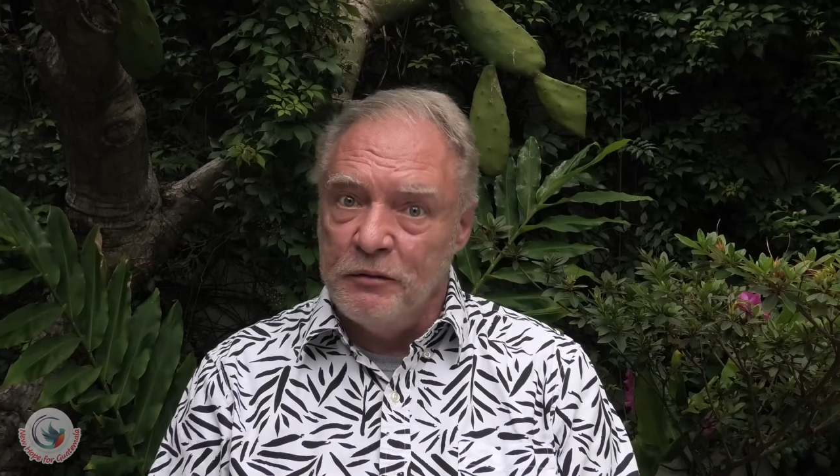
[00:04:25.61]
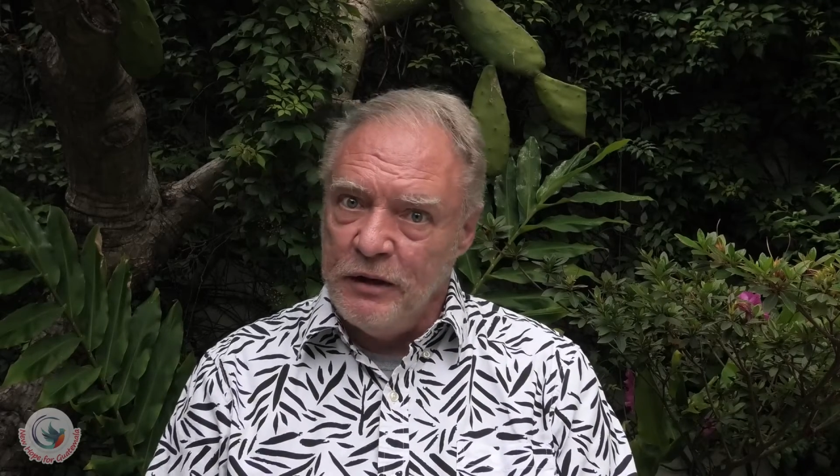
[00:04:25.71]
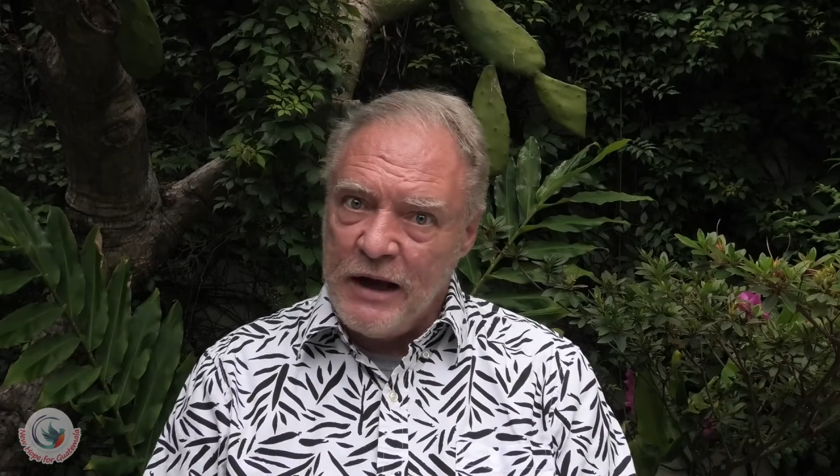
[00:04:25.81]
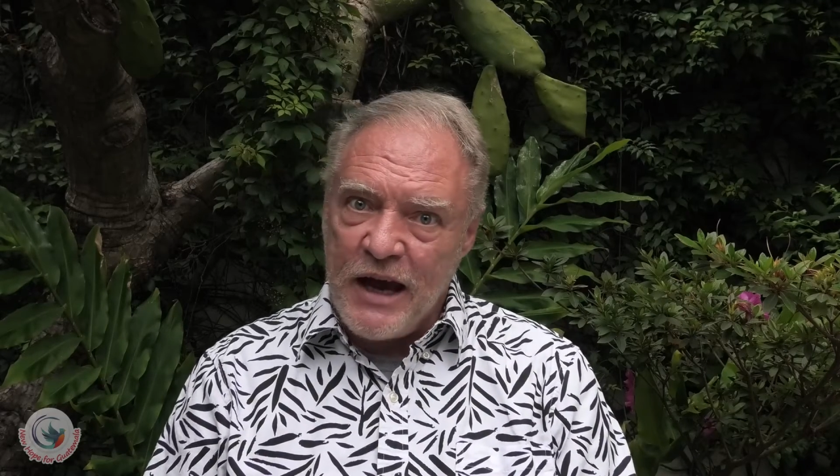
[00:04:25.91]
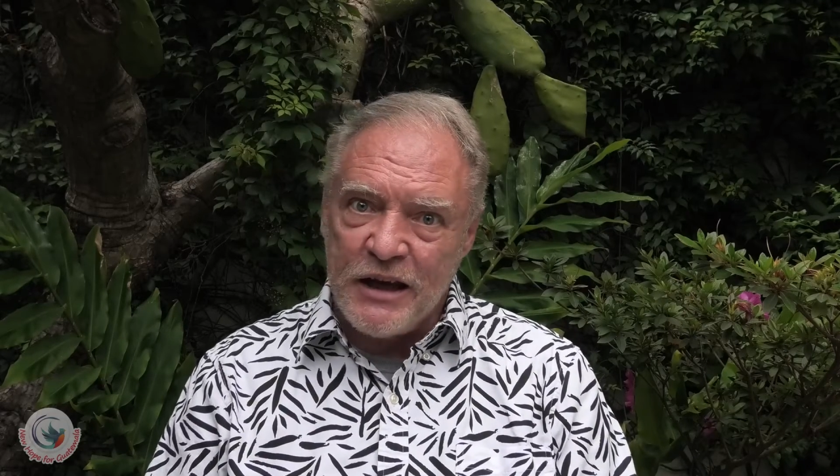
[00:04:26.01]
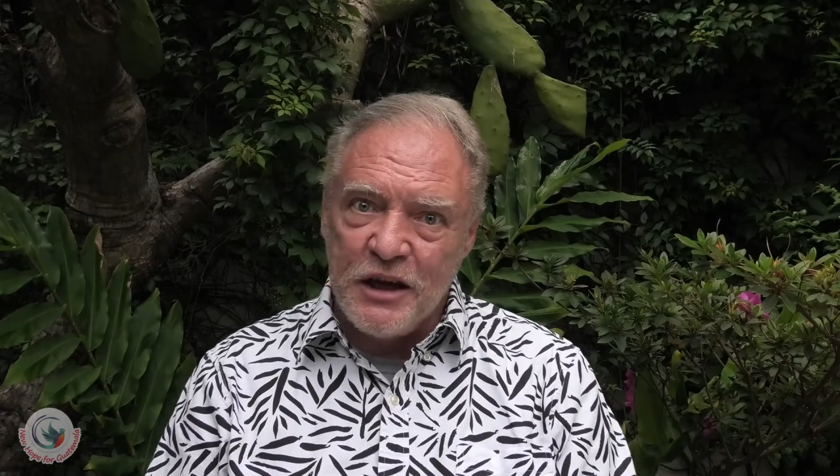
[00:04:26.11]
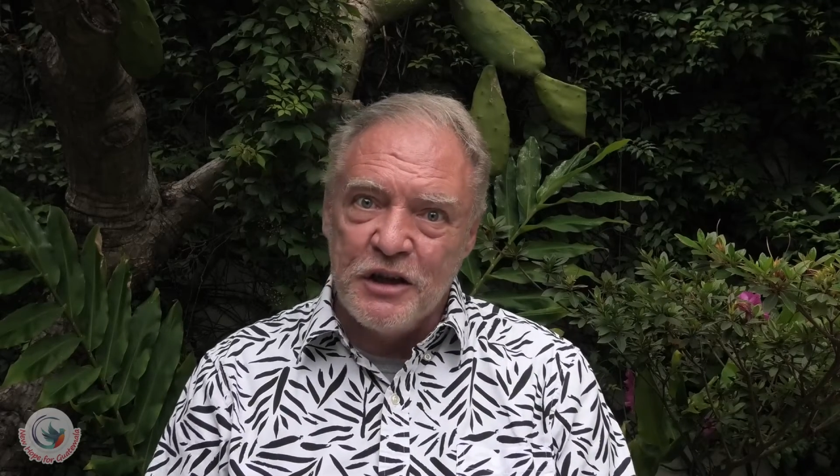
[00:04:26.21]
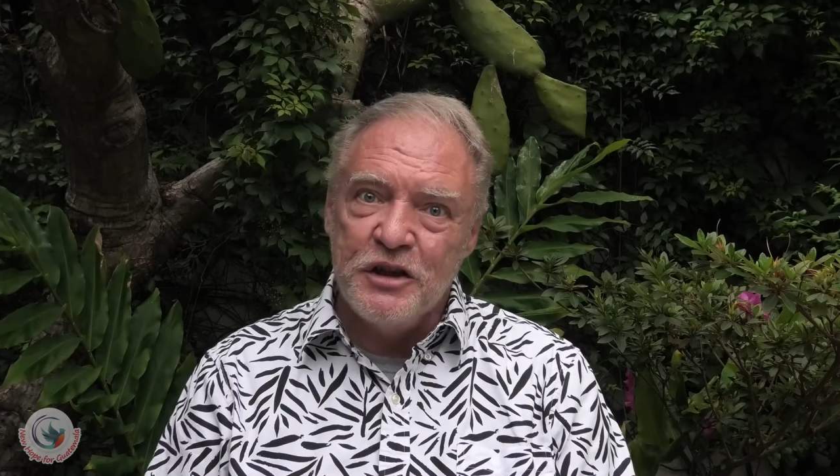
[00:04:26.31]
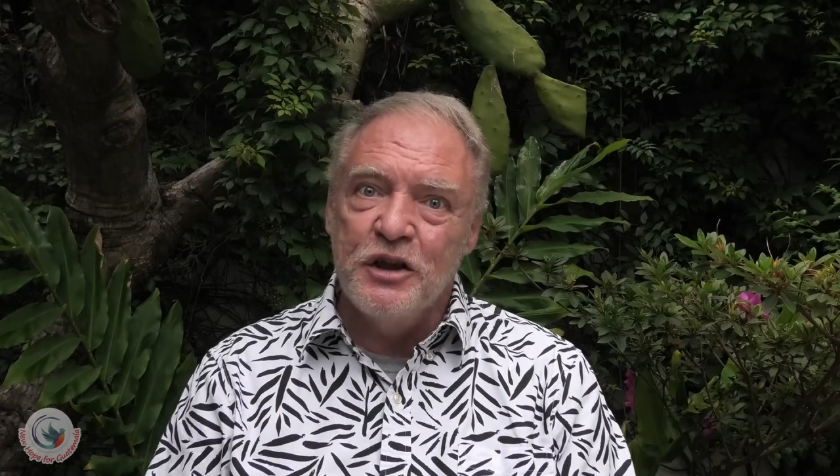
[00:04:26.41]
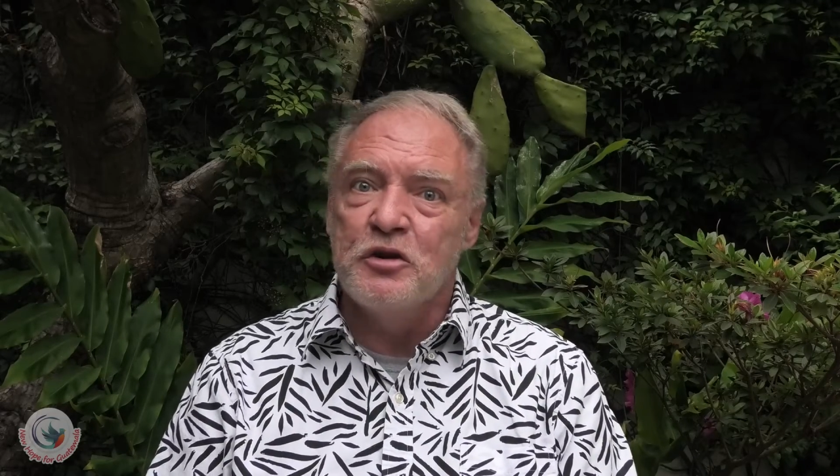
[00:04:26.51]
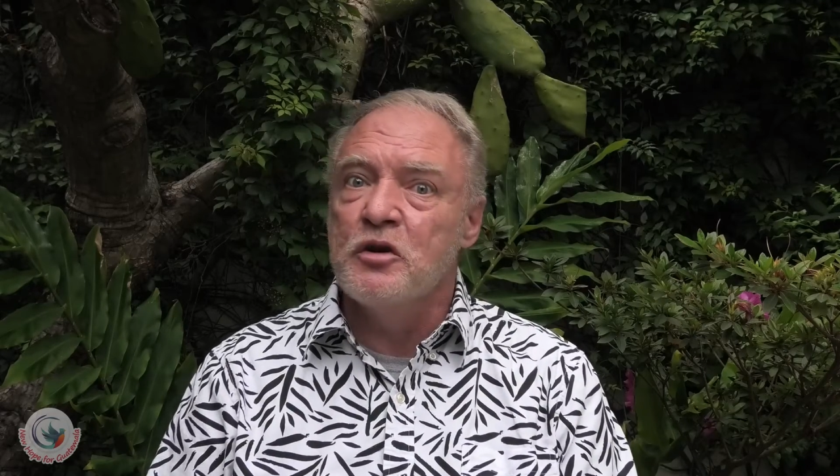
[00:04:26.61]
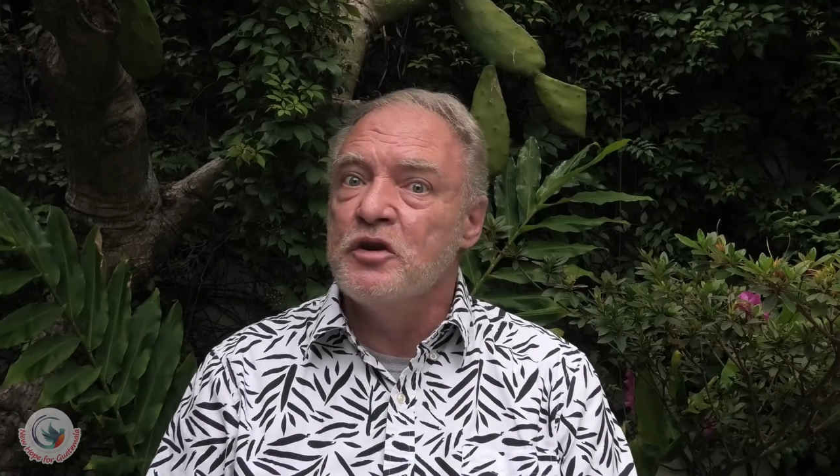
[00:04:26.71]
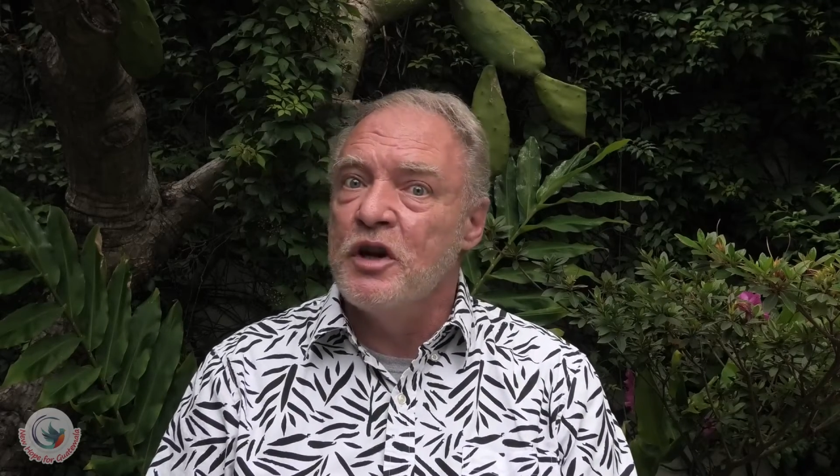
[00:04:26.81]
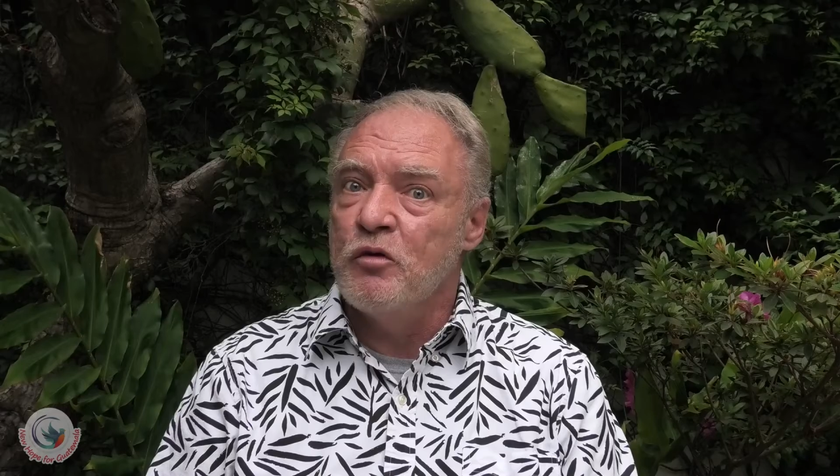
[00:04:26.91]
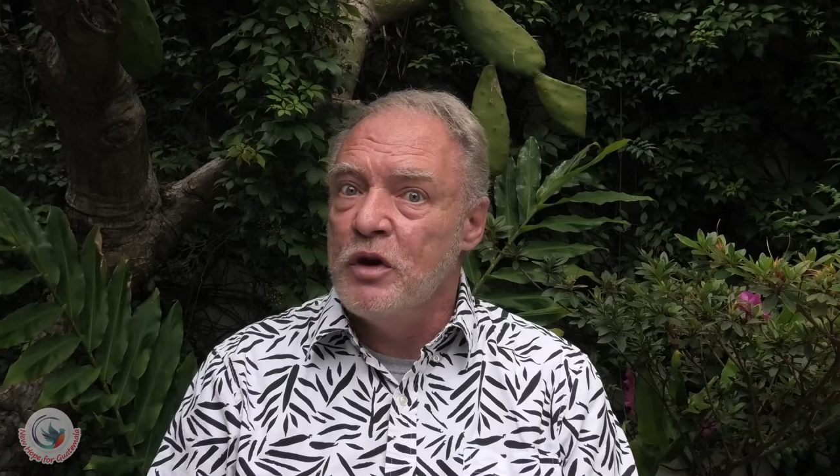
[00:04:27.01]
lacking in teachers
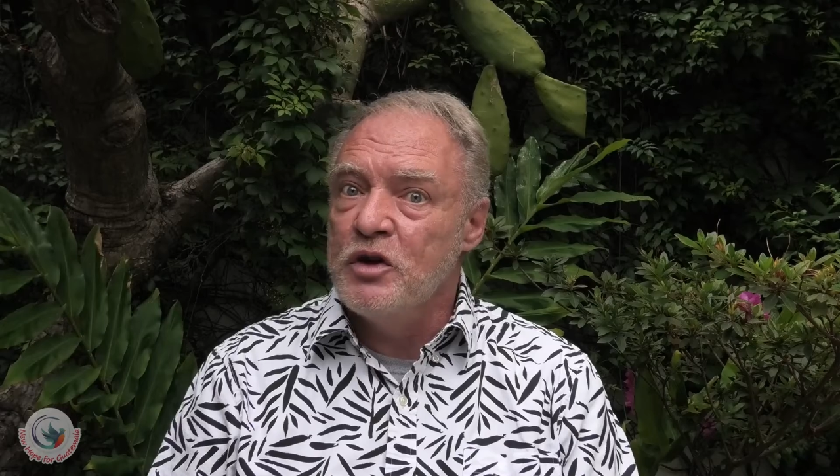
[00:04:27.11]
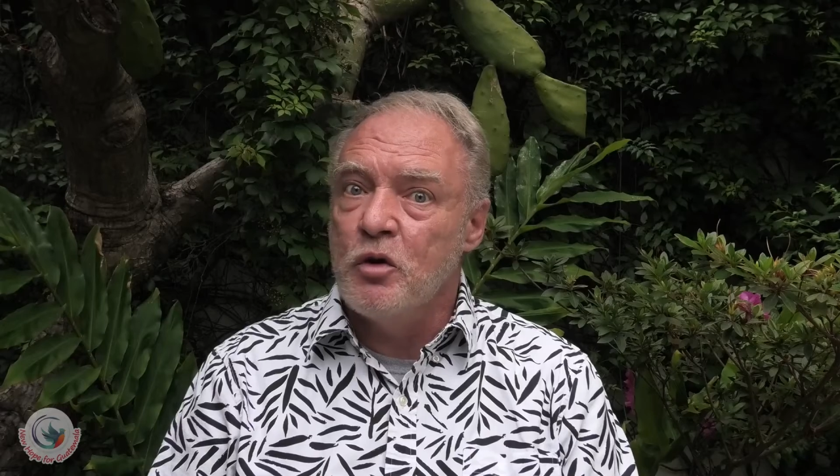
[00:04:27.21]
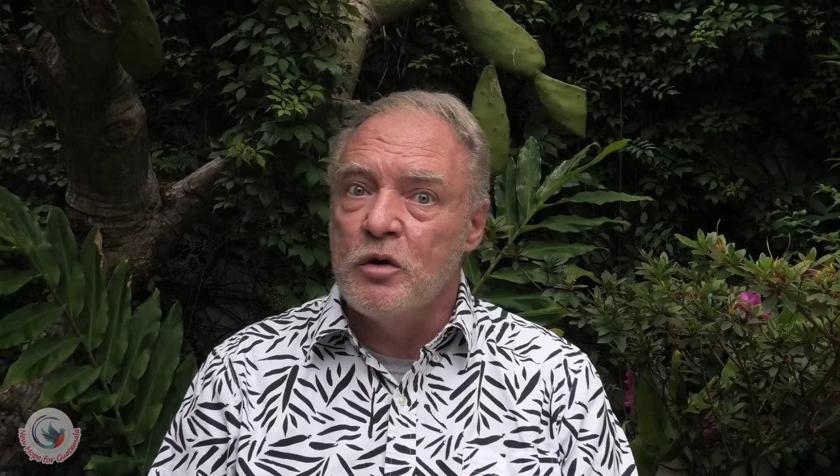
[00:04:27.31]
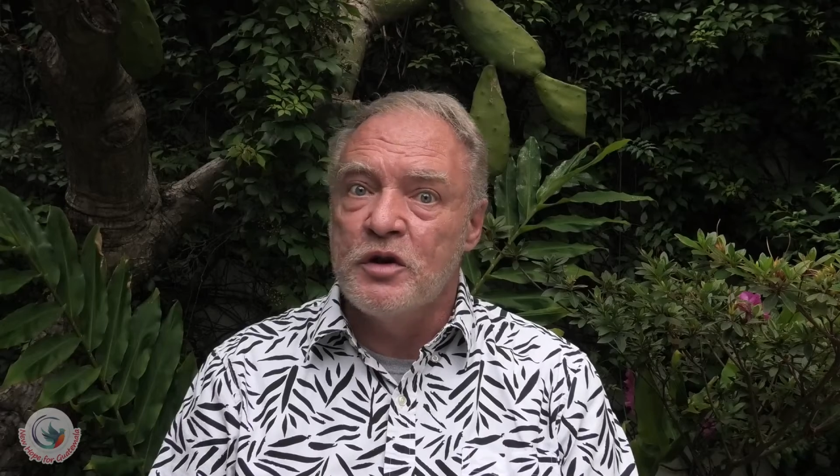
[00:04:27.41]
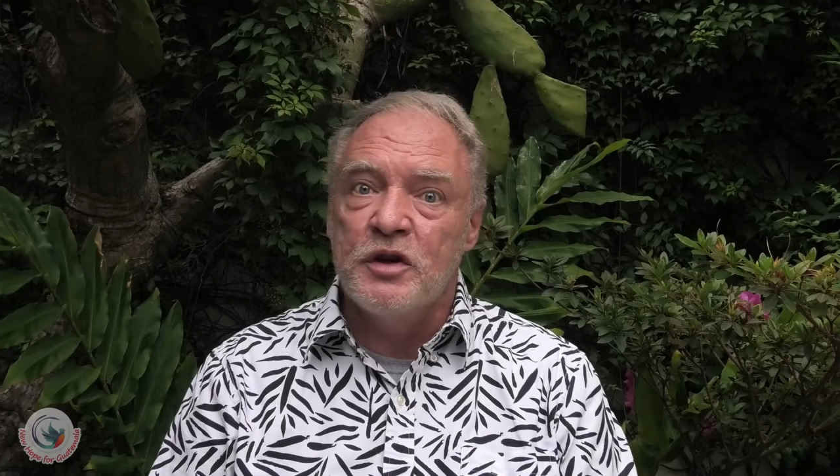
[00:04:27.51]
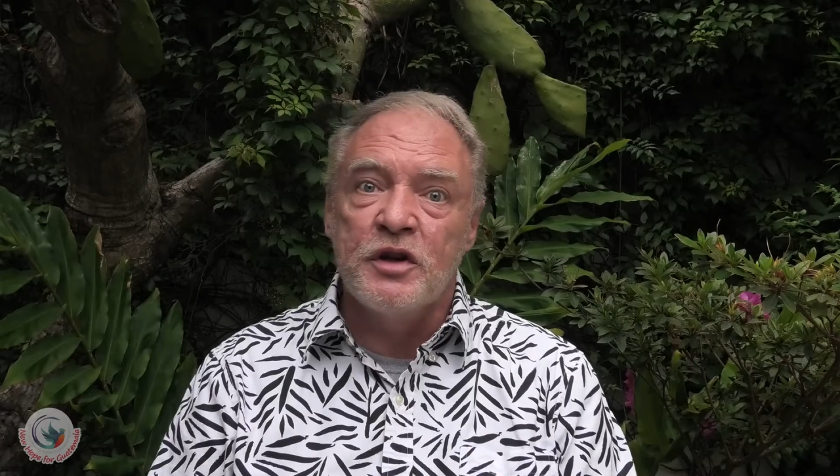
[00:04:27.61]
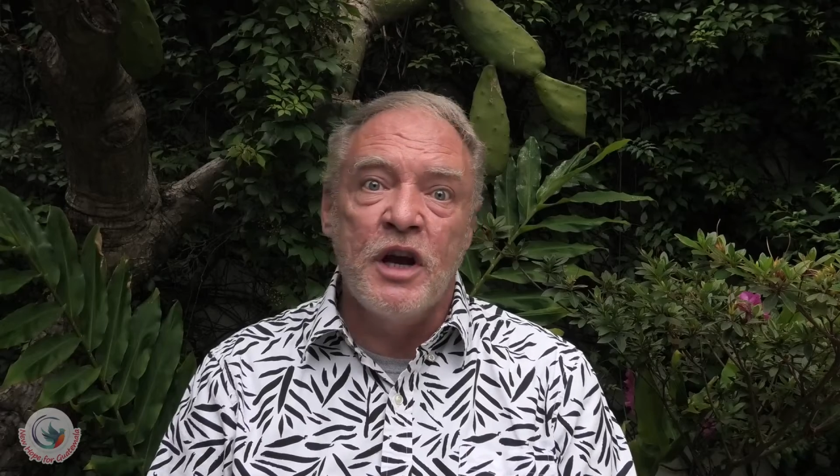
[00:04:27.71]
and resources